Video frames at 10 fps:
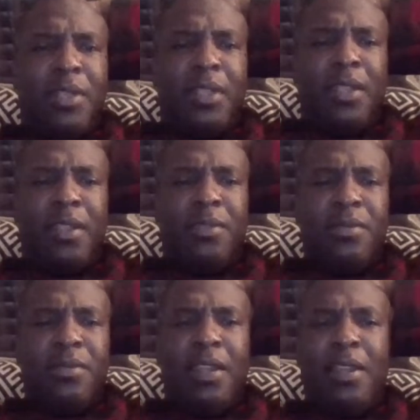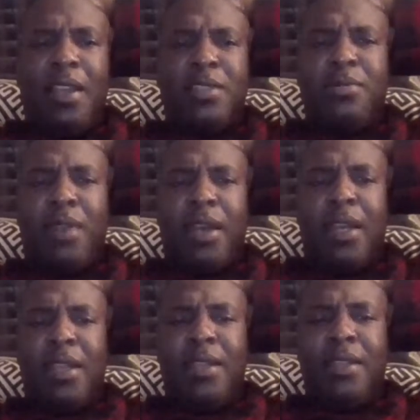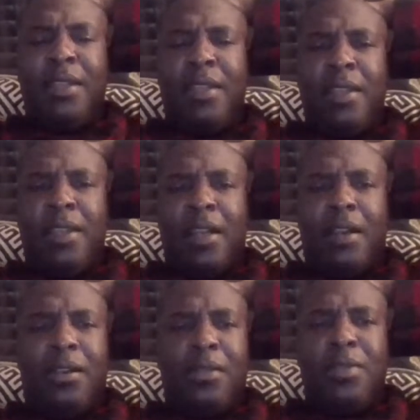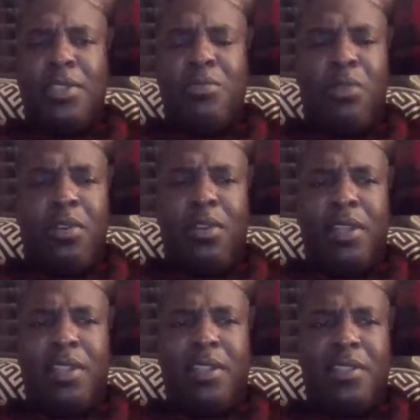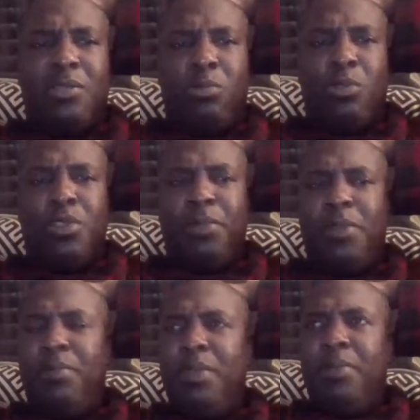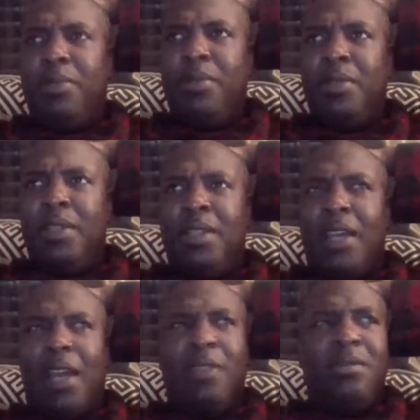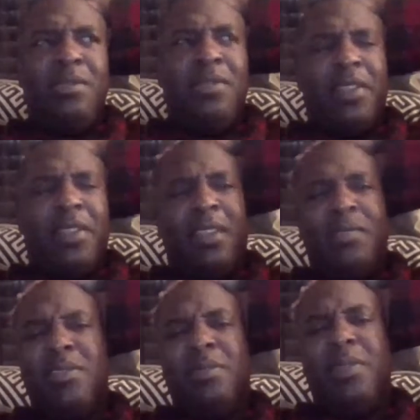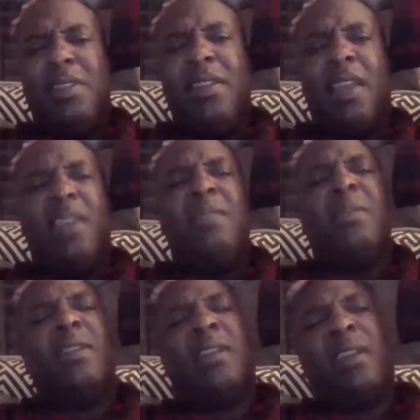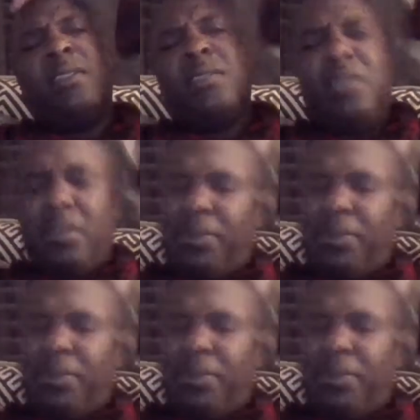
did they do? And that's why I always warn against worshiping people. I don't even think you should be naming like stuff